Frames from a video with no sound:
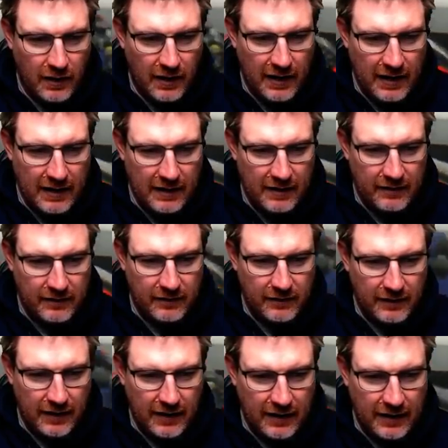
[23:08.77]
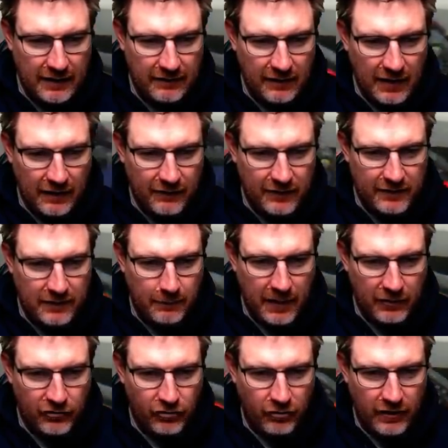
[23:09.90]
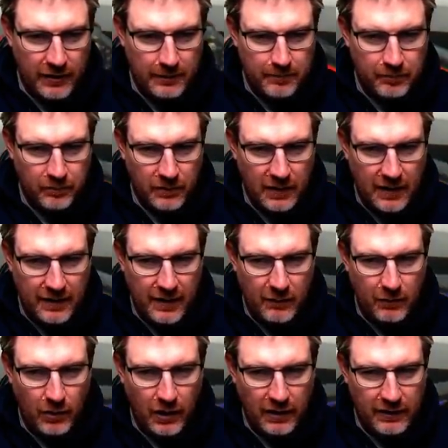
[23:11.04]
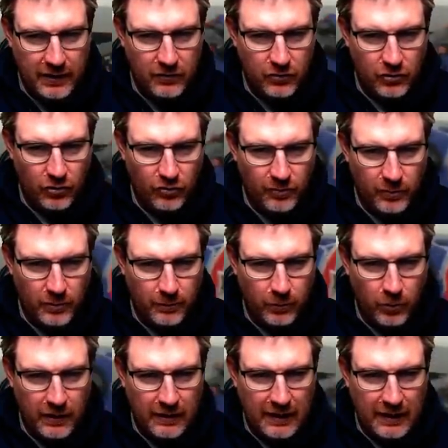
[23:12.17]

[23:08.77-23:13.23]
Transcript: is harvest the battery, and then we might need to do some deploy